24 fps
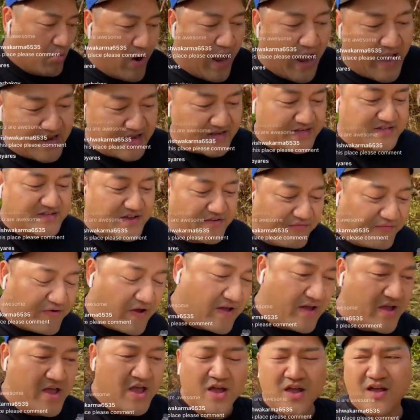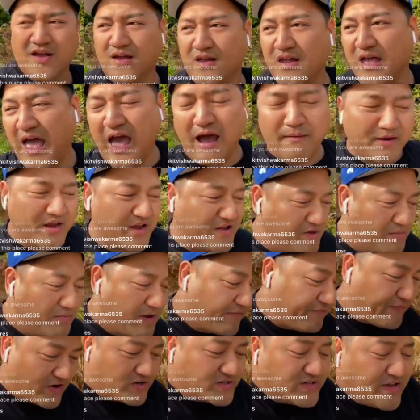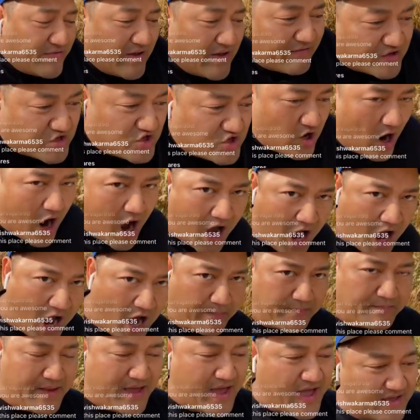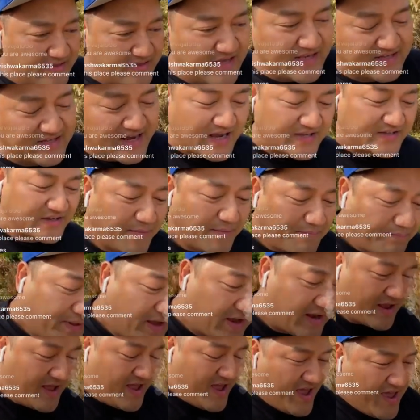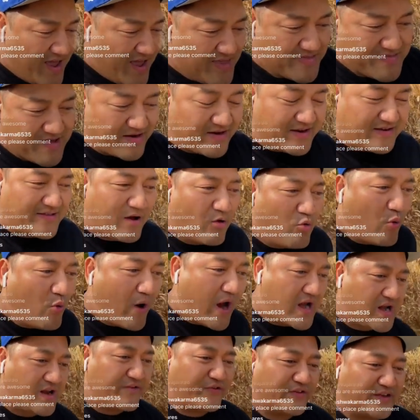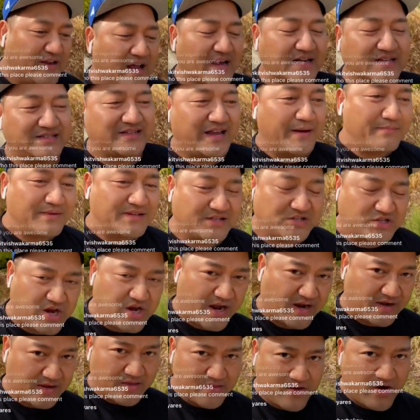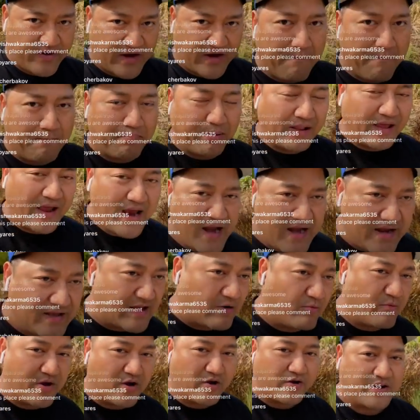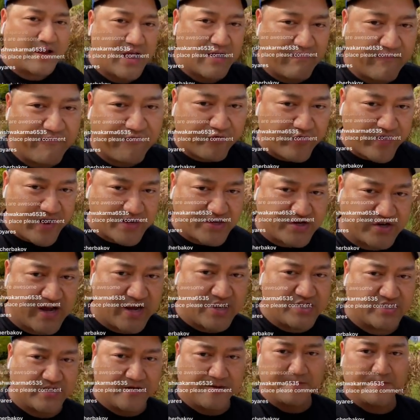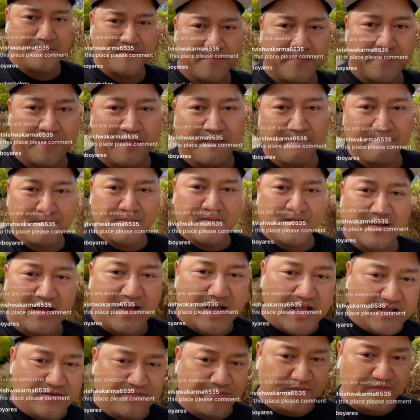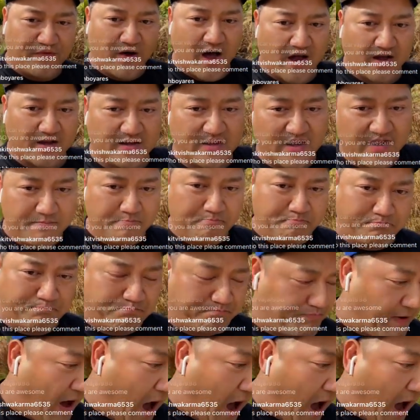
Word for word: When is the. F- How many of you motherfuckers even have a job, man? These guys are complaining. They're, they're waiting for the next stimulus check complaining that we are giving free education. It's fucking